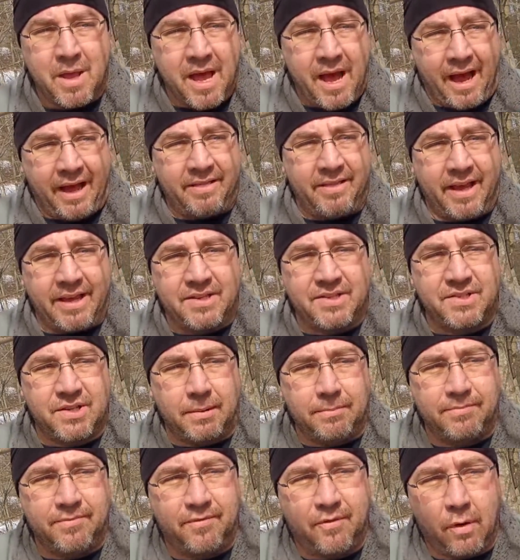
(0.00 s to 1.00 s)
I like
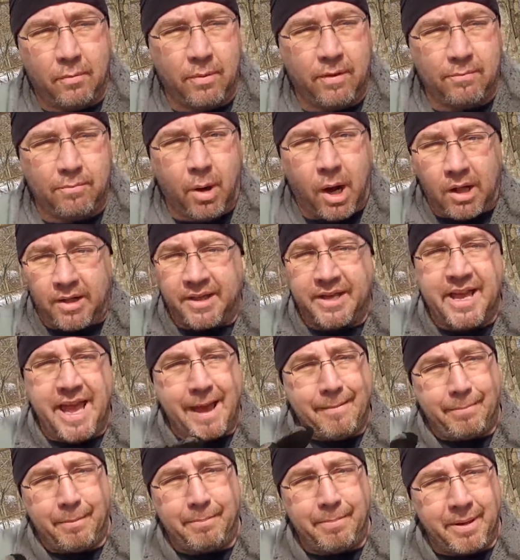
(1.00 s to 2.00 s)
some form of MOLLE
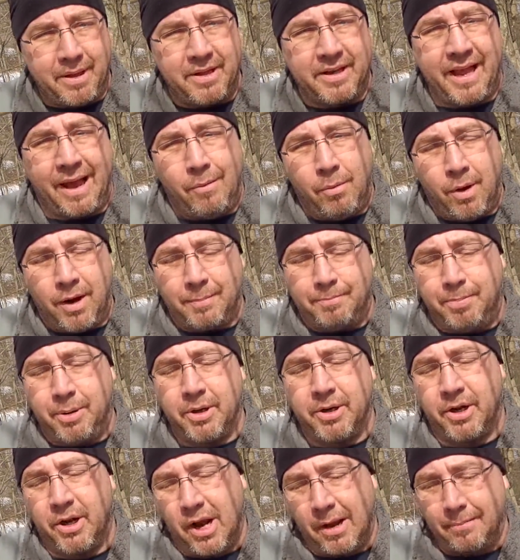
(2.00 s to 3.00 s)
capability. I want to
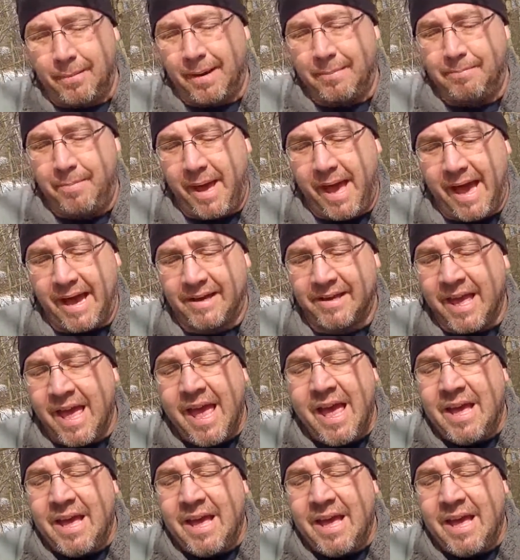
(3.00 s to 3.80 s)
put it on my pack.